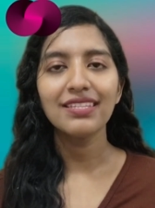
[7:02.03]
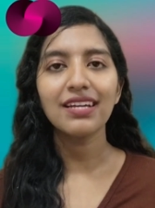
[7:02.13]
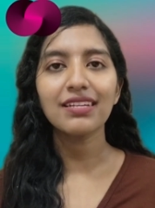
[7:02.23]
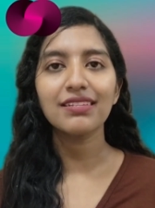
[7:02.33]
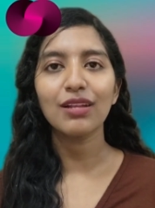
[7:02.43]

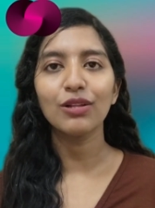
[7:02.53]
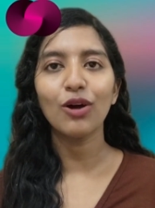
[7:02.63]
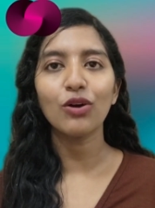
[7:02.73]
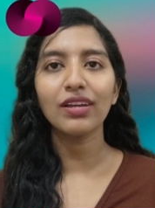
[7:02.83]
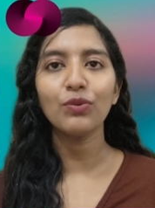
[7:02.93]
Just
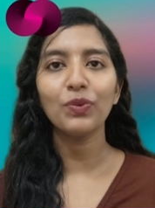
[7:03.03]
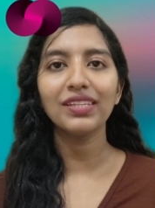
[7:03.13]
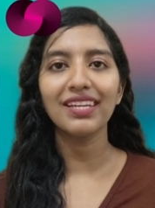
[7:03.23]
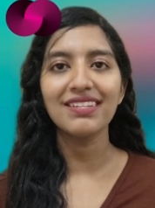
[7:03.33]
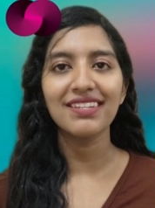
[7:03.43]
log in
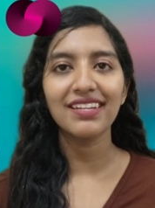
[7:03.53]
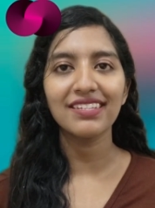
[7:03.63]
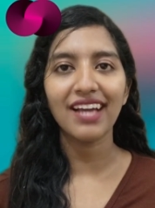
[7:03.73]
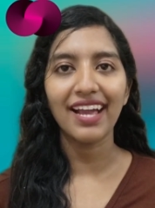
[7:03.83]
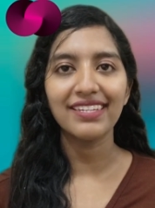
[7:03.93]
with
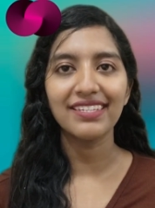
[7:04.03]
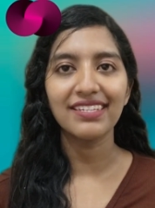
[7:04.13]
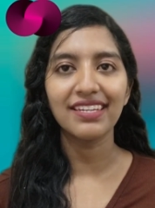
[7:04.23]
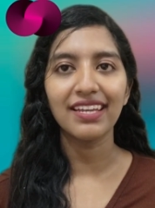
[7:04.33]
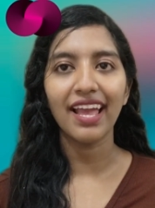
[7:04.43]
internet
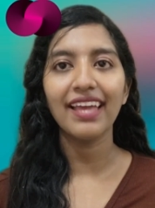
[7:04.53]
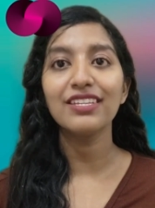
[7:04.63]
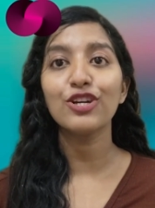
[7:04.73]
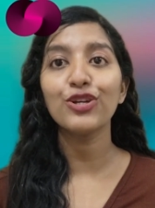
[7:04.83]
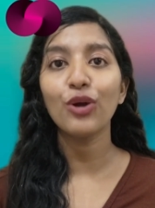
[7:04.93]
identity,
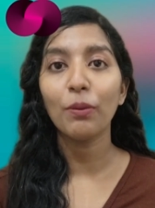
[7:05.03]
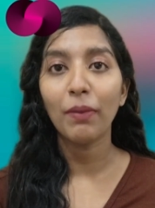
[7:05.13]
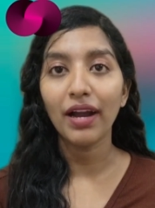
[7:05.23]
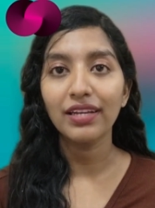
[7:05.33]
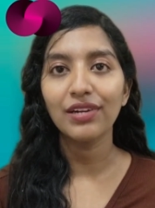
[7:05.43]
enter your
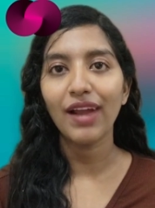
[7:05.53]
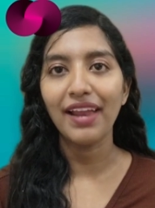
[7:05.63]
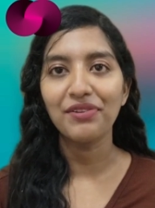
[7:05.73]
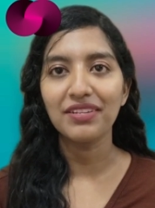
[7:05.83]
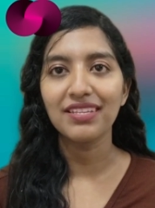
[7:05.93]
miner
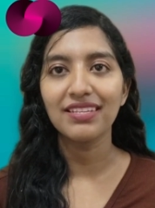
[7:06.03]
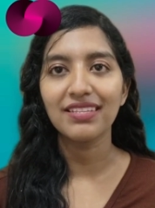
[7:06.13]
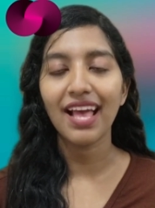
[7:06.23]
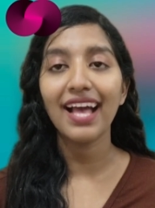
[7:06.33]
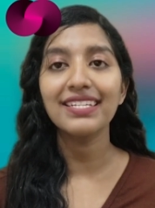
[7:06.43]

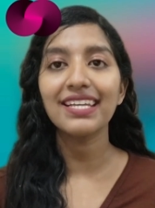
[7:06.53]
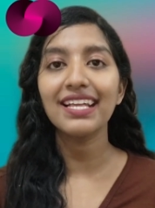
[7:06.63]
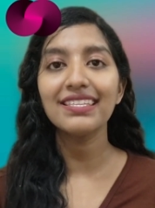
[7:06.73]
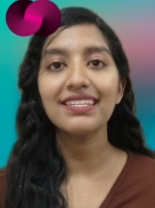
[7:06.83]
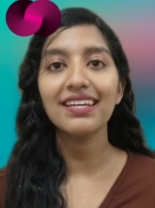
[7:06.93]
addresses, and
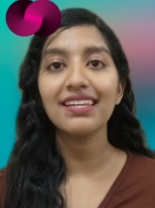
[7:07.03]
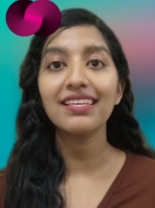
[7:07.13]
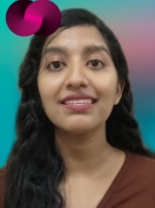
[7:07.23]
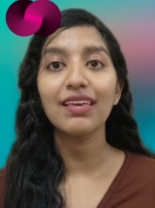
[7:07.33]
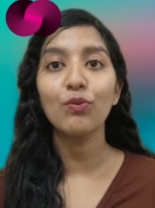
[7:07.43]

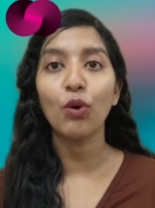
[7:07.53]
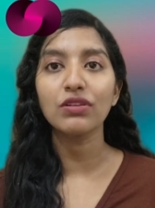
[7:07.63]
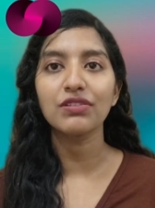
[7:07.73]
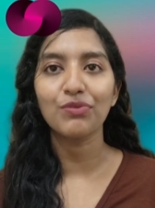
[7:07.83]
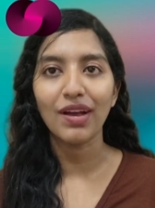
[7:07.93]
instantly see
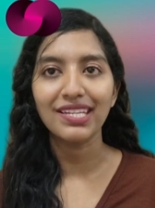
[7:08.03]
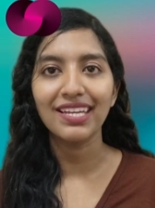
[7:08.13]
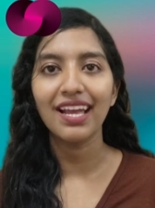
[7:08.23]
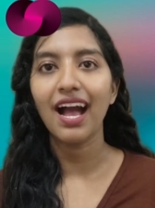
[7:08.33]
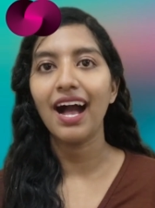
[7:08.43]
what's
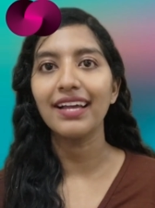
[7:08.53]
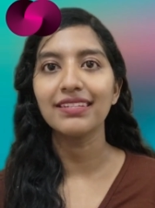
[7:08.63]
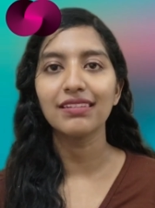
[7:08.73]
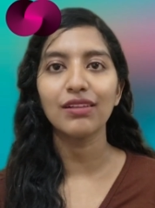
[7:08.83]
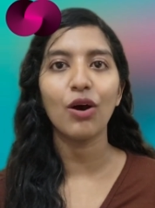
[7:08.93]
running
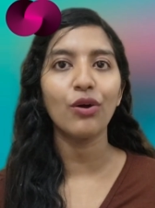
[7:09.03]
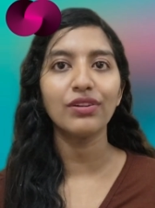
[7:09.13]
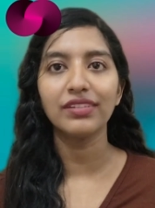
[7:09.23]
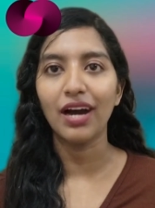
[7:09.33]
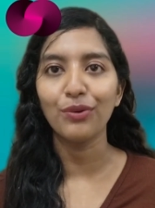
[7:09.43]
idle
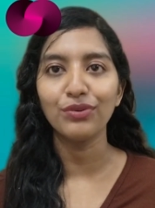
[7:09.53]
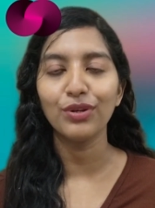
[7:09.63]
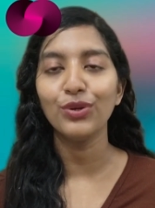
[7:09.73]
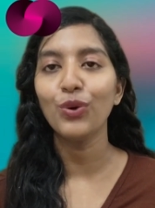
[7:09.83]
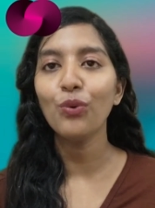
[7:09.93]
or down.
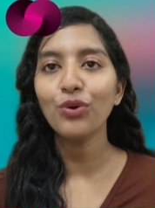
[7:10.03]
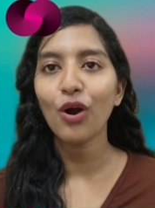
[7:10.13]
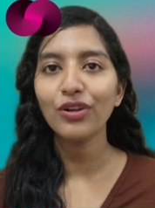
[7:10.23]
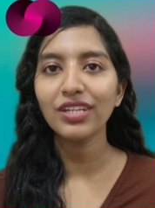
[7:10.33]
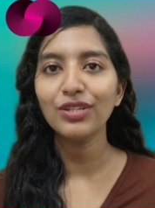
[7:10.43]
No
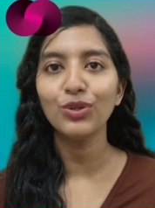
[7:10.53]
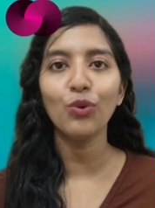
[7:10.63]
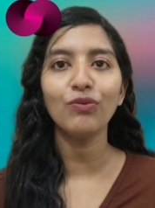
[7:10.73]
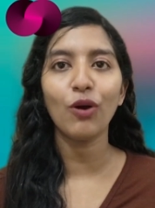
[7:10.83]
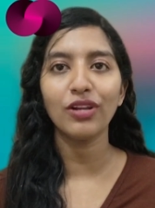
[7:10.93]
coding,
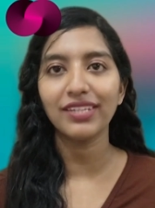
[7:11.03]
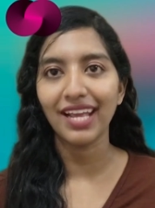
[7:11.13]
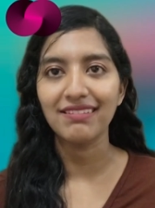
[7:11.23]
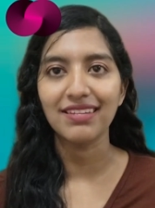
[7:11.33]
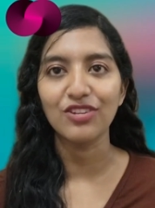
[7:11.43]
no wallet
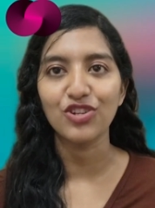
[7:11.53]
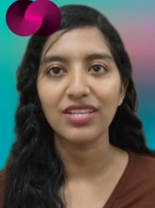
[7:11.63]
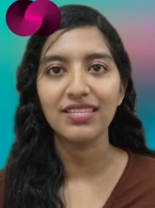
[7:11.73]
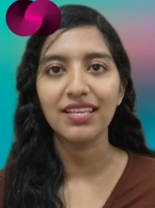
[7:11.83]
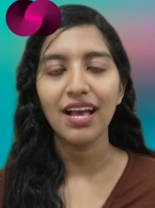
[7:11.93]

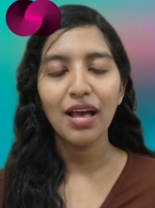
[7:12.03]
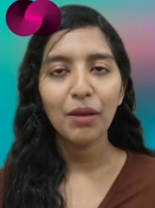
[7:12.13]
extensions.